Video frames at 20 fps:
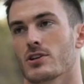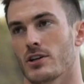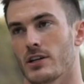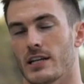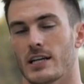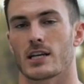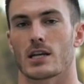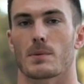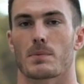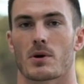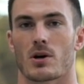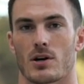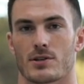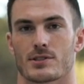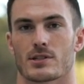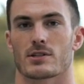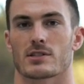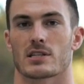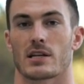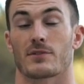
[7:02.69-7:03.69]
could end up
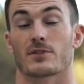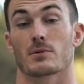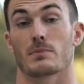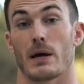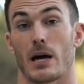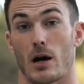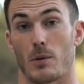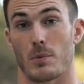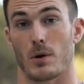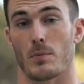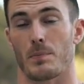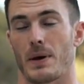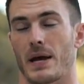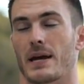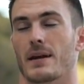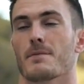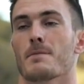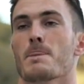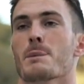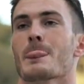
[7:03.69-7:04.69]
causing yourself some elbow
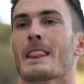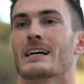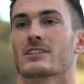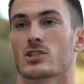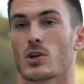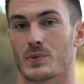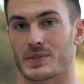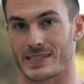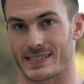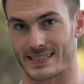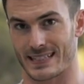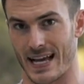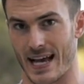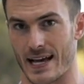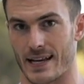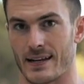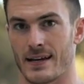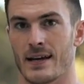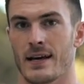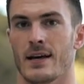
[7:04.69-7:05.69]
pain. So
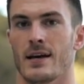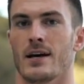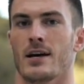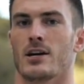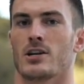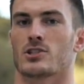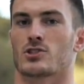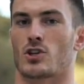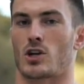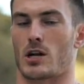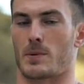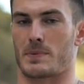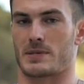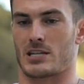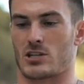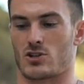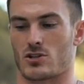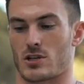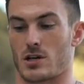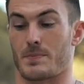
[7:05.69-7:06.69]
instead, starting
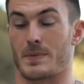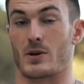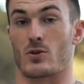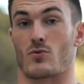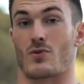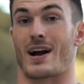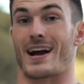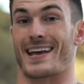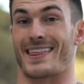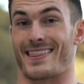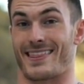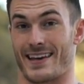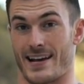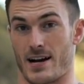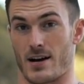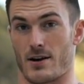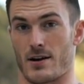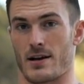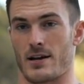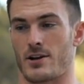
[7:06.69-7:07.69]
position is going to be right
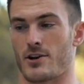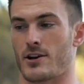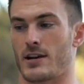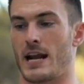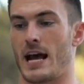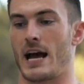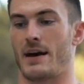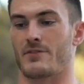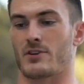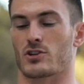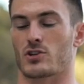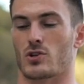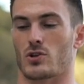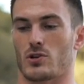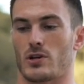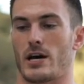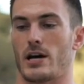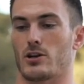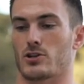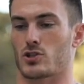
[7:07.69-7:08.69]
there. You're going to have your
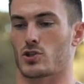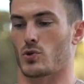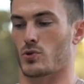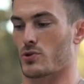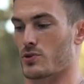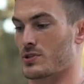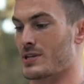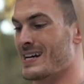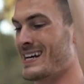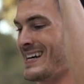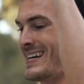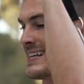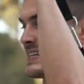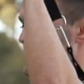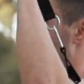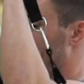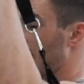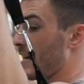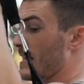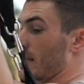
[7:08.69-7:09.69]
shoulders
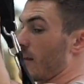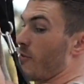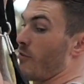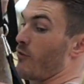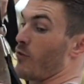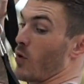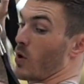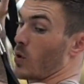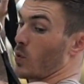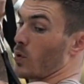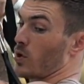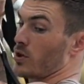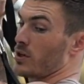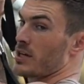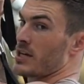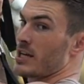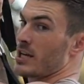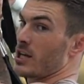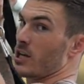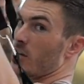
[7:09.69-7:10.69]
slightly
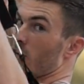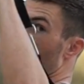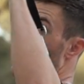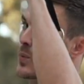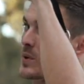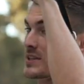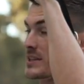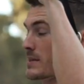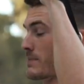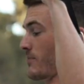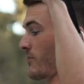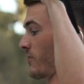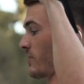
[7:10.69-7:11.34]
forward. You don't want them